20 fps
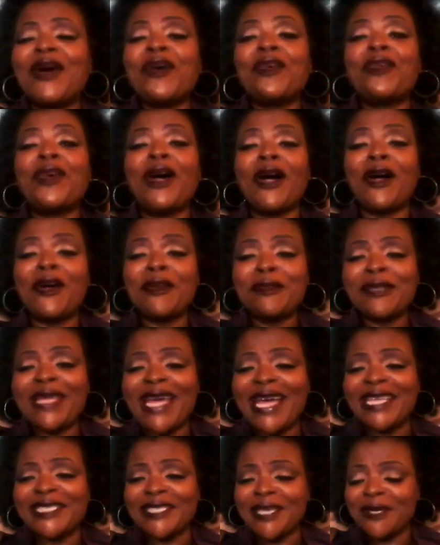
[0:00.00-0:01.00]
Well,
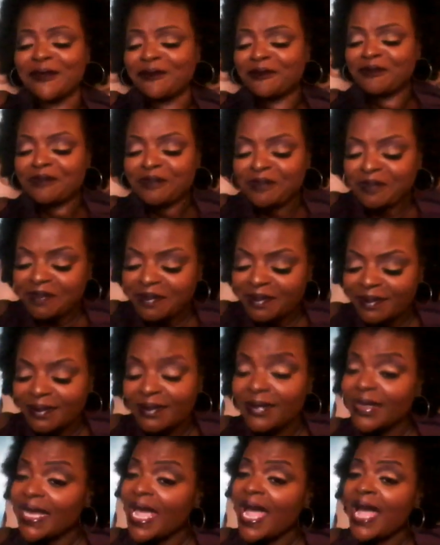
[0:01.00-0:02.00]
Liza,
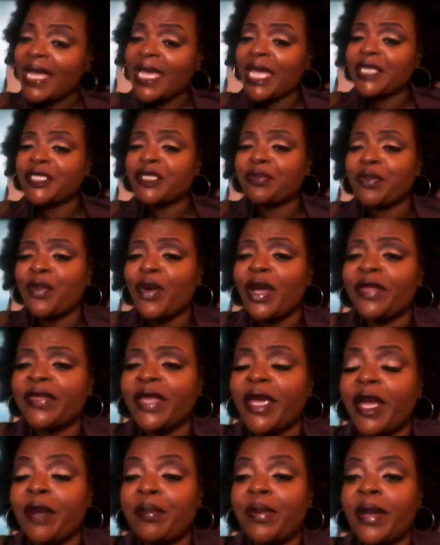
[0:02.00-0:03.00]
I get your point
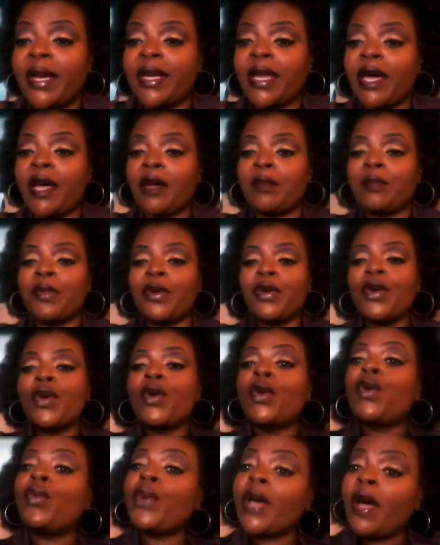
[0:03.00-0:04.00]
there, but
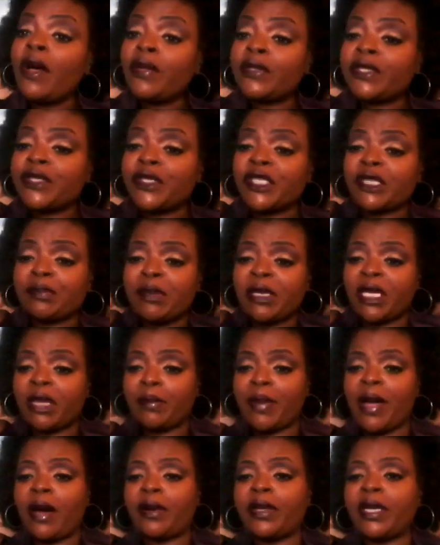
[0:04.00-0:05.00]
who else to speak
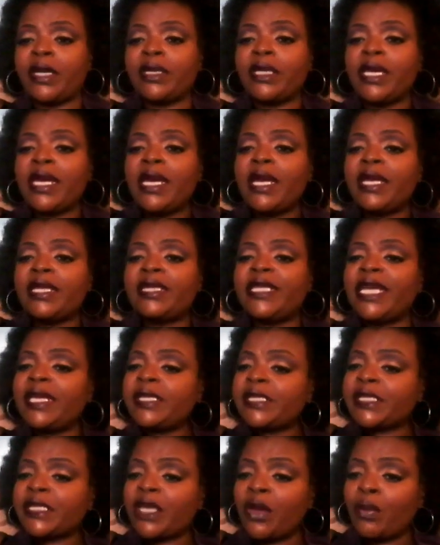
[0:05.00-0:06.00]
about it
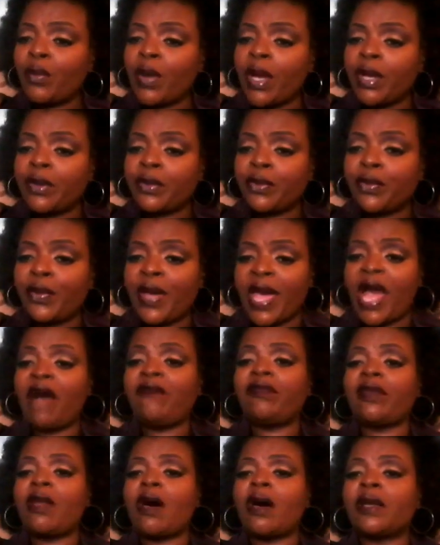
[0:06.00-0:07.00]
than someone who
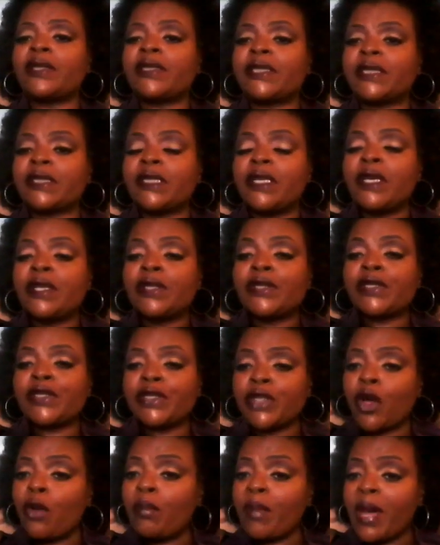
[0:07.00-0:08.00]
have lost
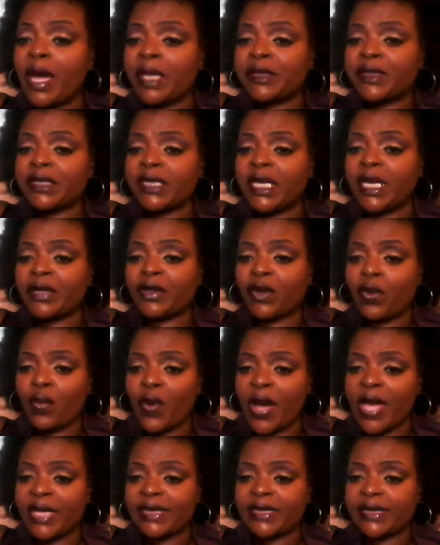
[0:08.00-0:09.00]
so much in
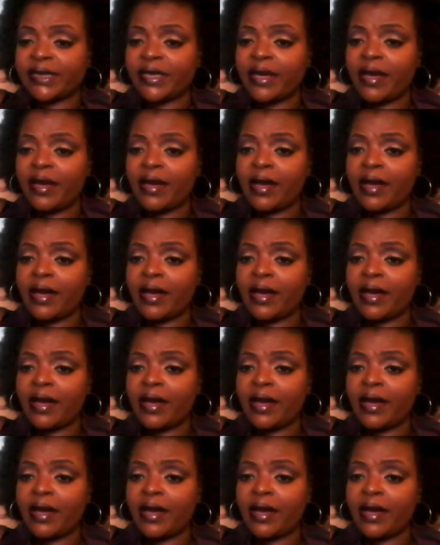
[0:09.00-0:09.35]
quest